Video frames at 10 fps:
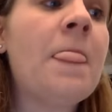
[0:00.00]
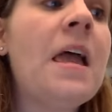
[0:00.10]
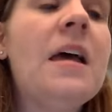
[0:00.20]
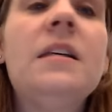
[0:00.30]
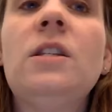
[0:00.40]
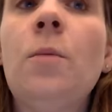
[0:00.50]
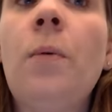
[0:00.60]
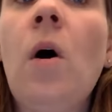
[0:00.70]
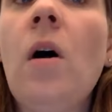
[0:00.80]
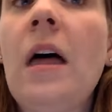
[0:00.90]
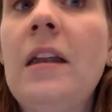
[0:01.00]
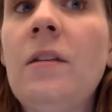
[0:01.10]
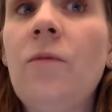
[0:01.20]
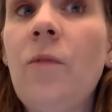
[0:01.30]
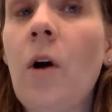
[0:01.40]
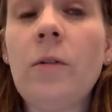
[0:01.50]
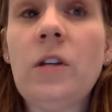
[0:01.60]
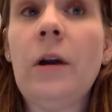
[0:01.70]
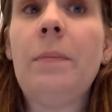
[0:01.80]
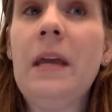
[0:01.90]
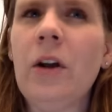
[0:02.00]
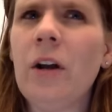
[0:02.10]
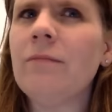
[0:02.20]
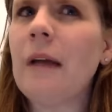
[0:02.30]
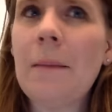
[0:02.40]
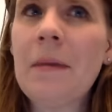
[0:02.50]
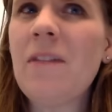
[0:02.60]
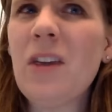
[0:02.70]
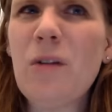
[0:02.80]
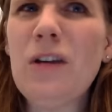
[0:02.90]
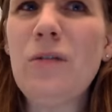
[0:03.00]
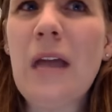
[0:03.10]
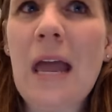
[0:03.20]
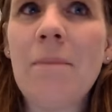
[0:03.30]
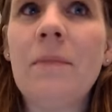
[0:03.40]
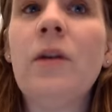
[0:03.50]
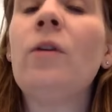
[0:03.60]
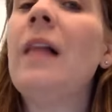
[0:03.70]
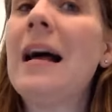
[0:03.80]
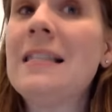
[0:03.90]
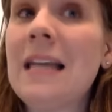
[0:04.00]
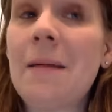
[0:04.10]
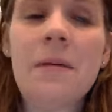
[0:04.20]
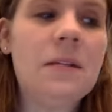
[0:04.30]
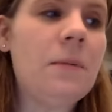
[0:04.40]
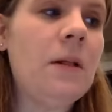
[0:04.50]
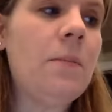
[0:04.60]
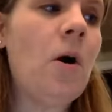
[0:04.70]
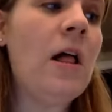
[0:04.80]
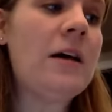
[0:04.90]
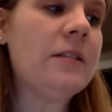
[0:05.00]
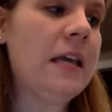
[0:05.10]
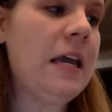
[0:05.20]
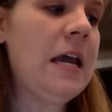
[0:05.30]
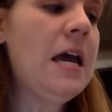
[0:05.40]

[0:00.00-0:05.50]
So Paul and or sorry Peter, I'm giving you a new name. Your last name is Pulaski.